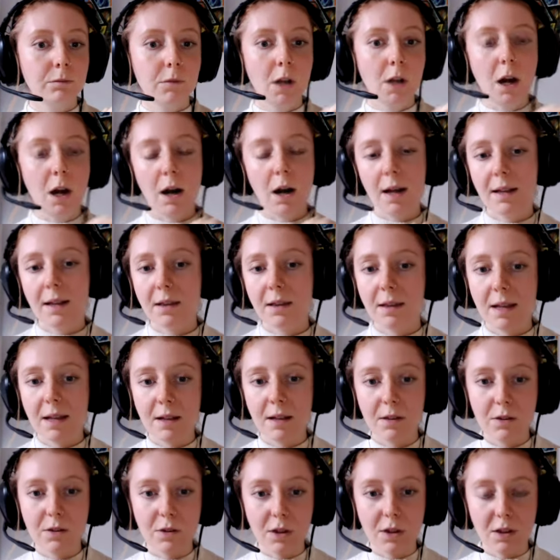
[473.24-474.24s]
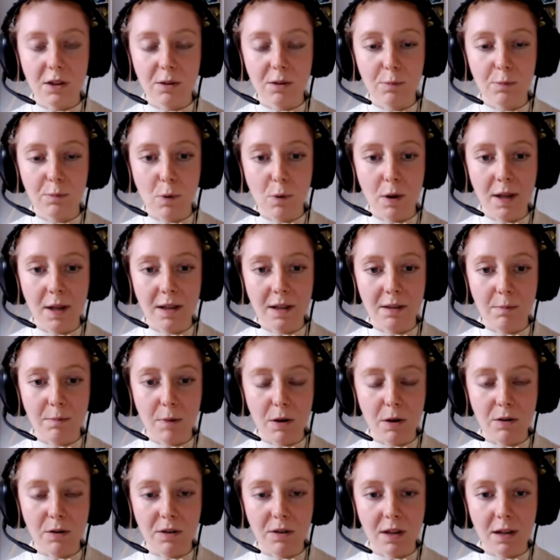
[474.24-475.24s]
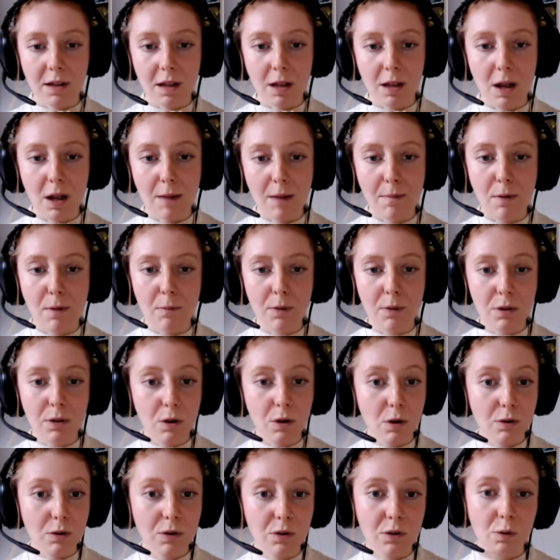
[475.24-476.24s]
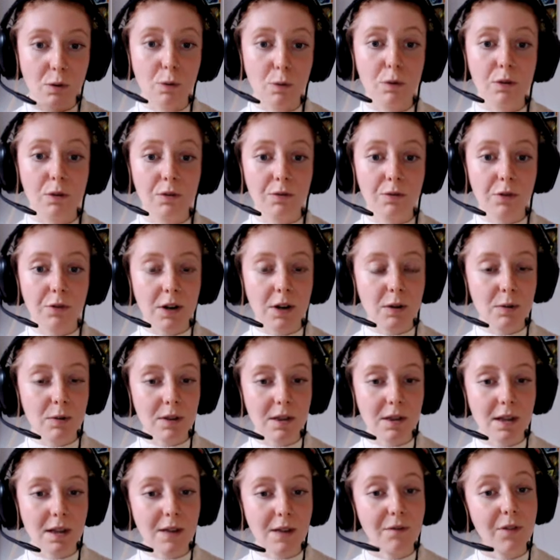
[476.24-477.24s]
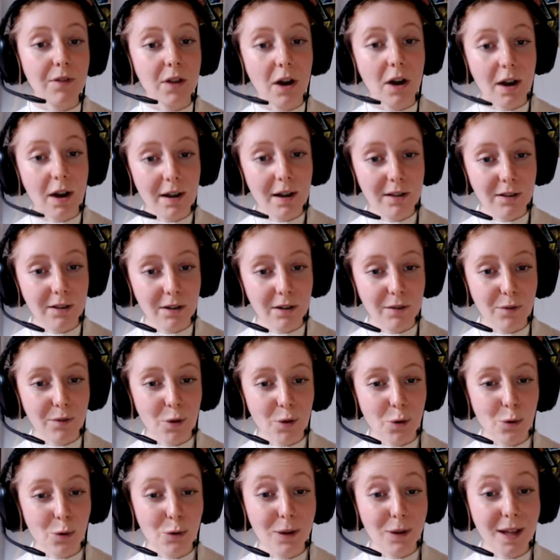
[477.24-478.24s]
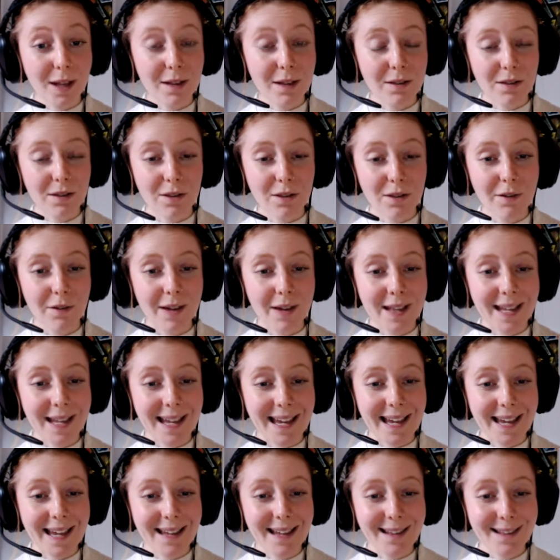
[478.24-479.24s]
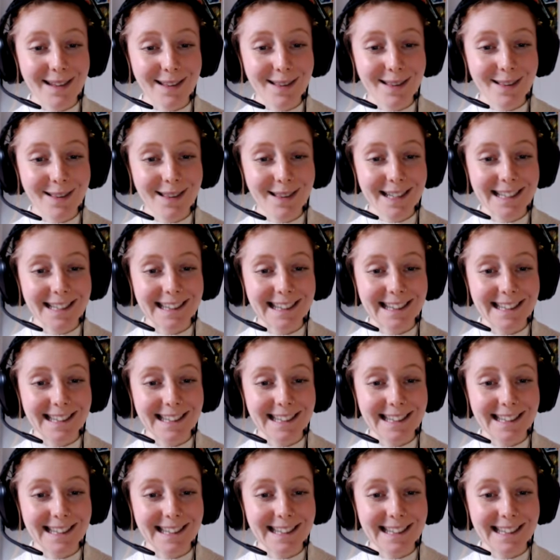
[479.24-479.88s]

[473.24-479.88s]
it's just what is most in alignment with God's source frequency for the highest good of all. And so it is.